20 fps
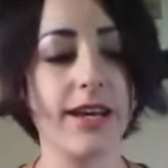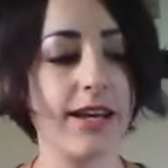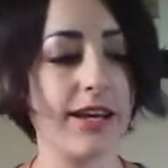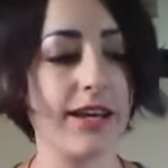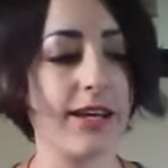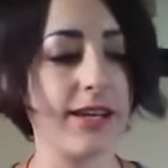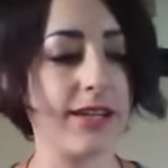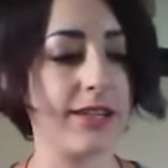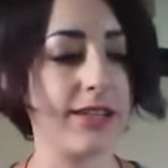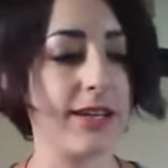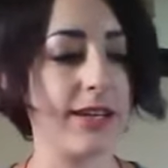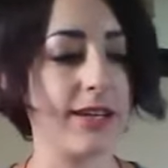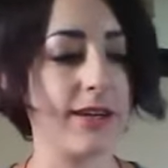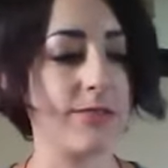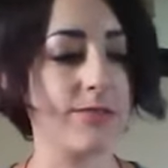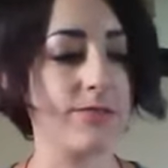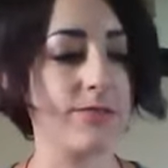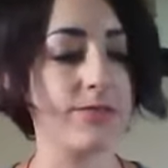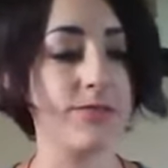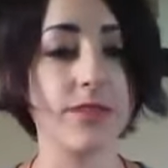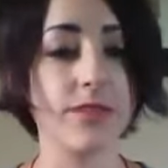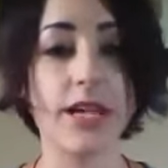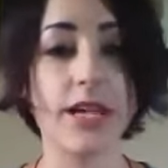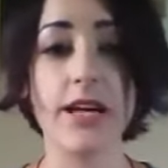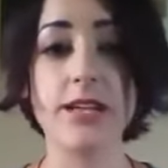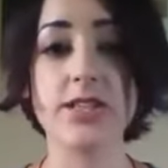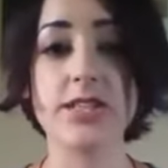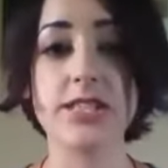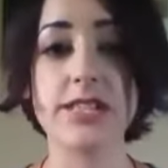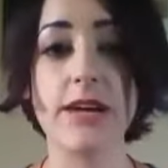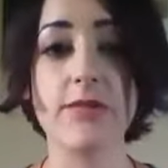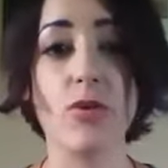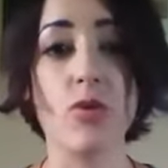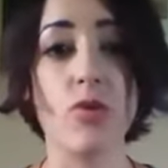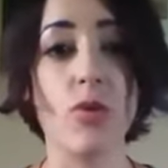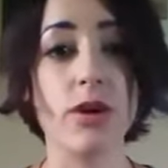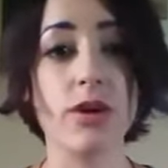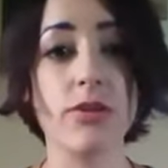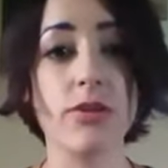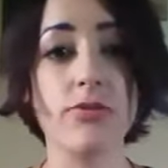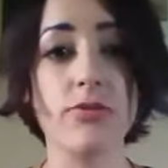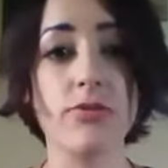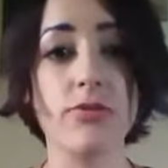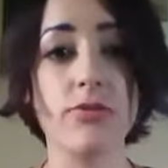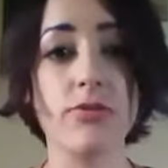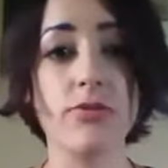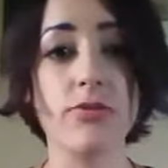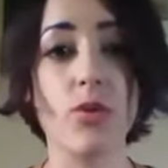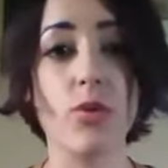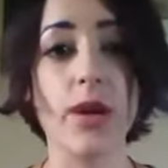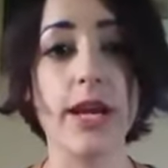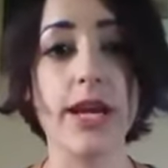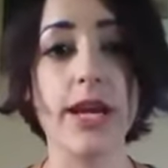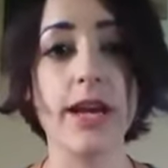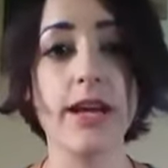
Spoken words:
And yeah, just have a wonderful weekend,